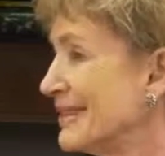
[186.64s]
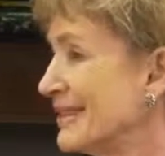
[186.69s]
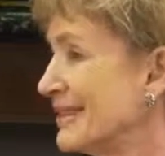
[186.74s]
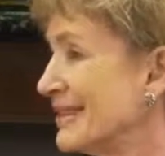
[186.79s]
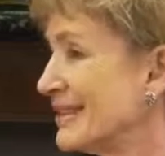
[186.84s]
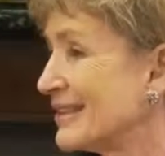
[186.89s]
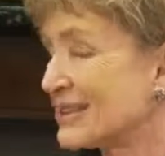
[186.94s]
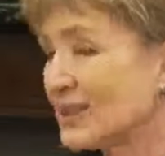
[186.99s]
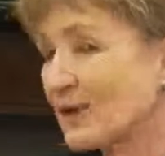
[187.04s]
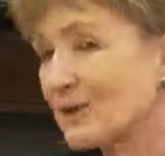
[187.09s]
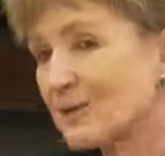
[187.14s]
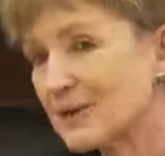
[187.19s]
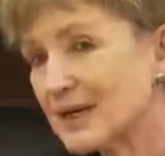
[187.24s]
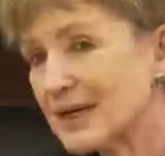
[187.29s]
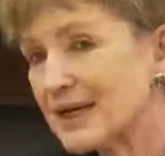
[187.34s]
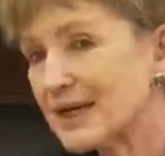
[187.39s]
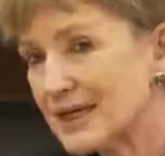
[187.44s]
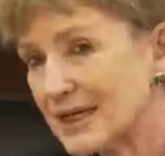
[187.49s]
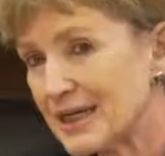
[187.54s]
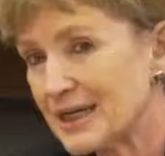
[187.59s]
So
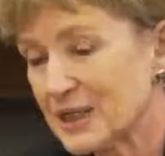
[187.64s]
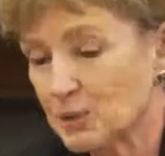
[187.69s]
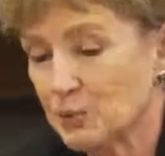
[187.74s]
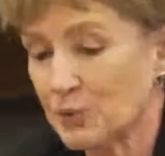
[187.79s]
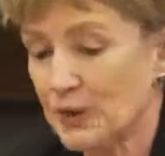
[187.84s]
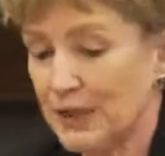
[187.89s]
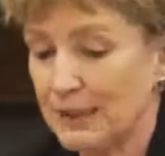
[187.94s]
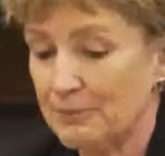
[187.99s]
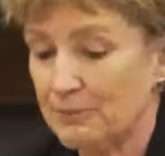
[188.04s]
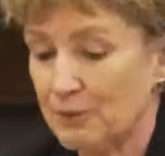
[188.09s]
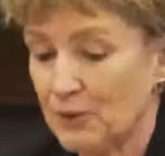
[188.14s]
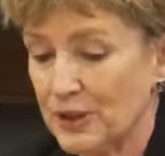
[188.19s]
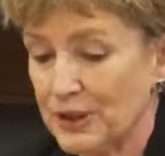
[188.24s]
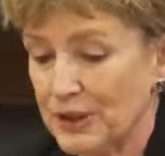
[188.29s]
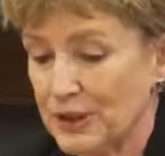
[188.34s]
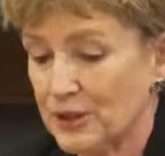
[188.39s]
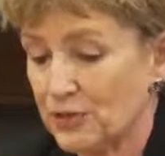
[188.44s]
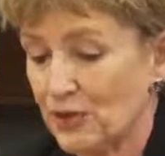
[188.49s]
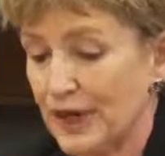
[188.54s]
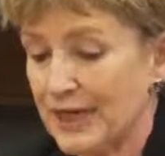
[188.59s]
it's really important to
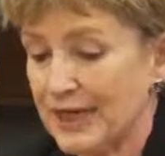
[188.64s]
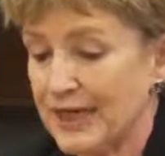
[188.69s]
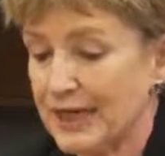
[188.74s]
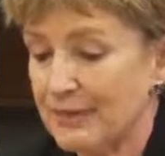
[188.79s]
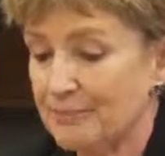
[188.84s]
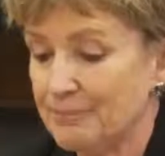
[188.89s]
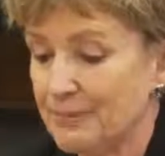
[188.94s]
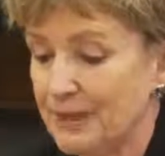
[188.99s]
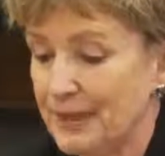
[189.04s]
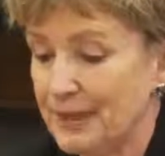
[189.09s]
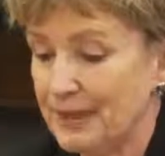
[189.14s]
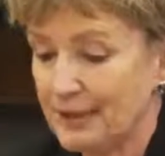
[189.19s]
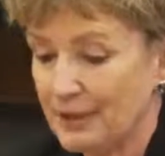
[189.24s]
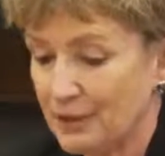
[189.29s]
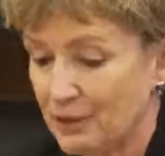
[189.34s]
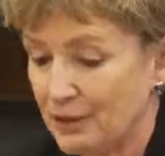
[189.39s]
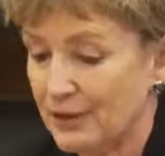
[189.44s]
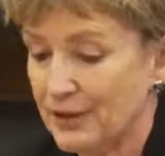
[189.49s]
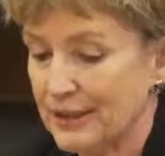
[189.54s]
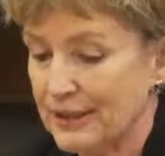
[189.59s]
try to keep
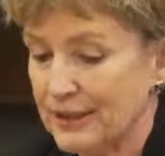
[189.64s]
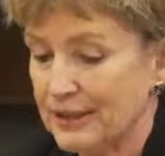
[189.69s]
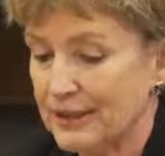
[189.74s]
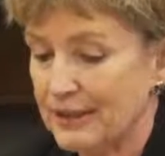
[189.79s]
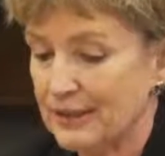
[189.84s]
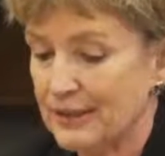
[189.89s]
current.